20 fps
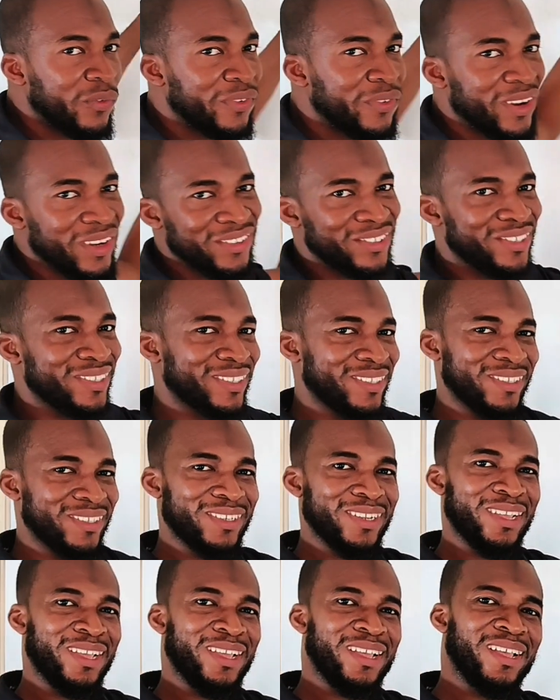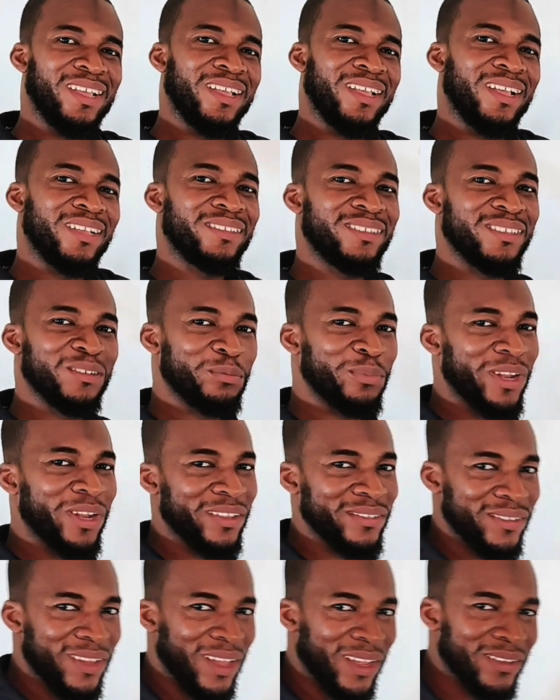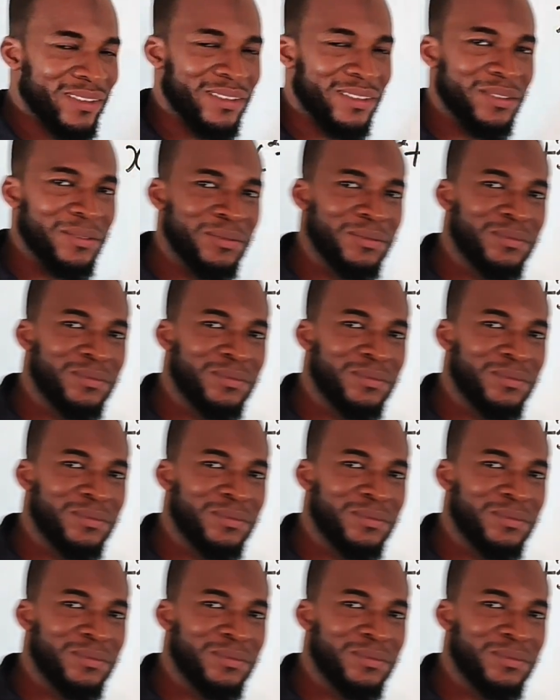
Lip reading: fraction. As simple as that.